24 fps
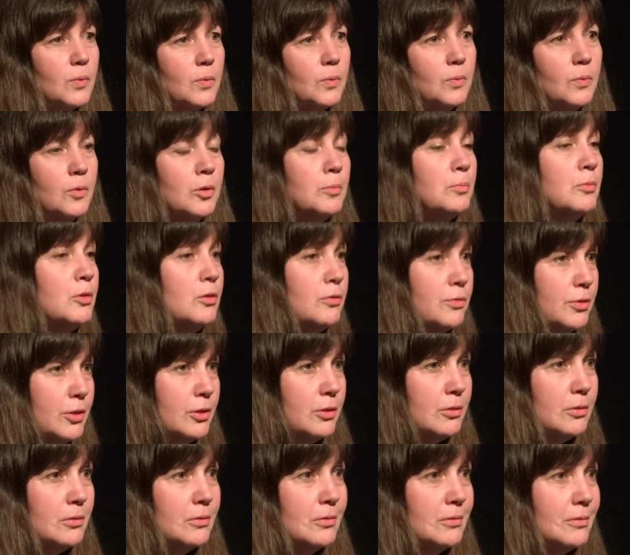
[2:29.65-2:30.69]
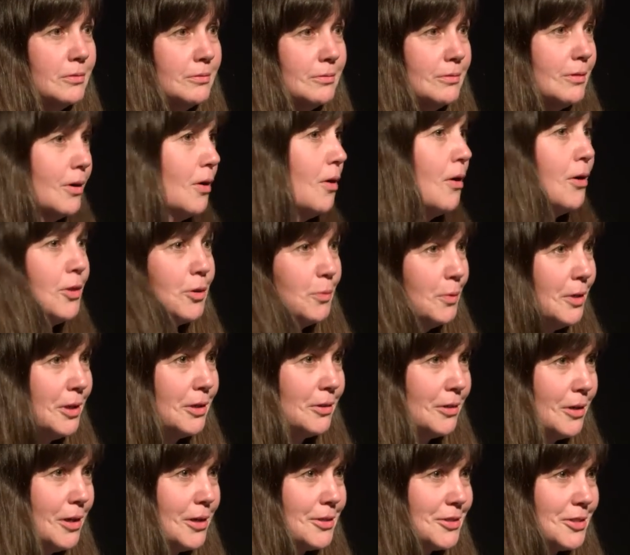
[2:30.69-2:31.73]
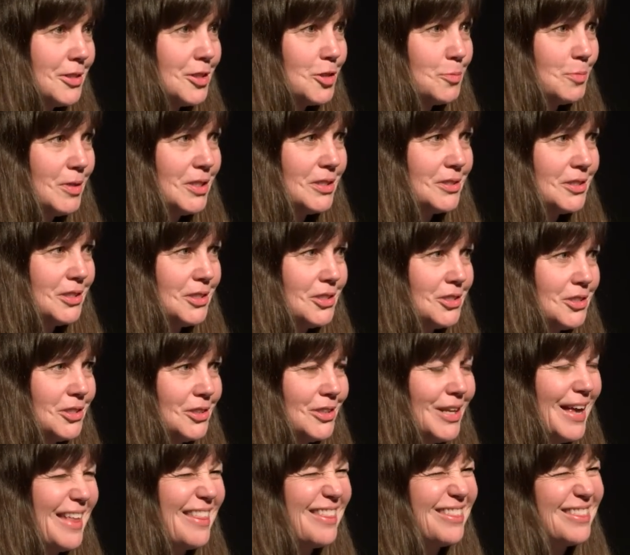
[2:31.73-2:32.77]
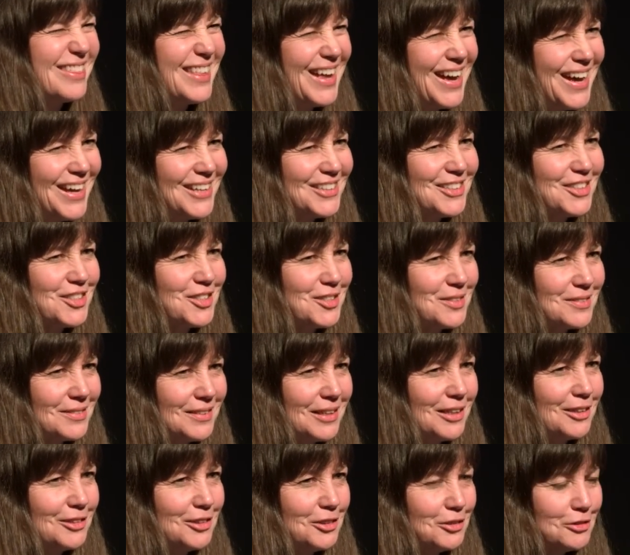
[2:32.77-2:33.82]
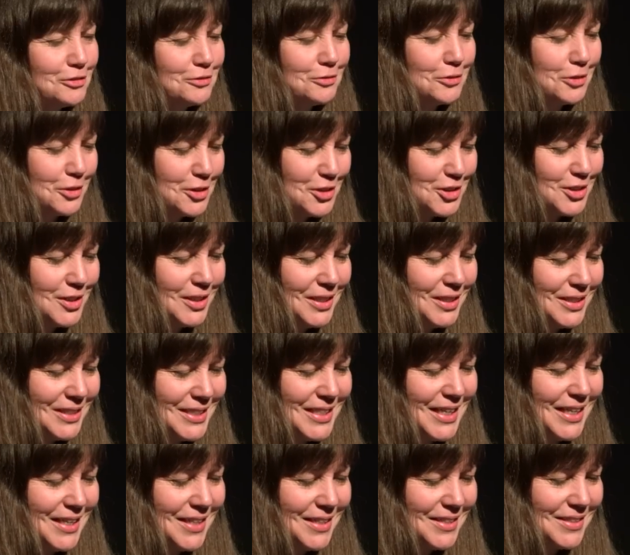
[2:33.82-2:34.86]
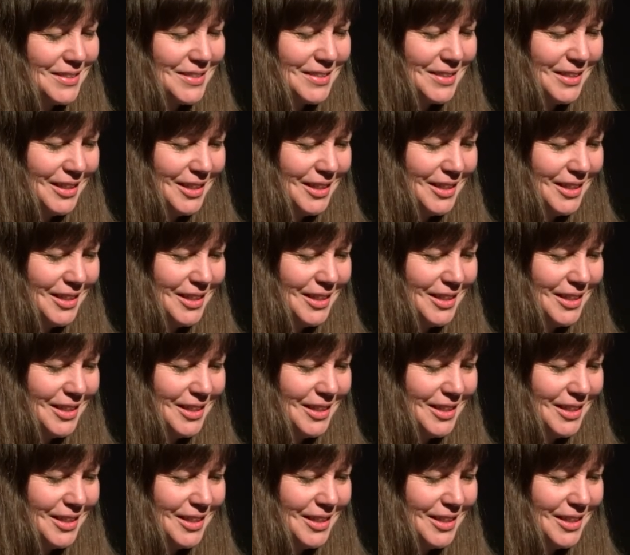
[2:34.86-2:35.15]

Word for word: would move you all the way across the space station. That's how little force it takes.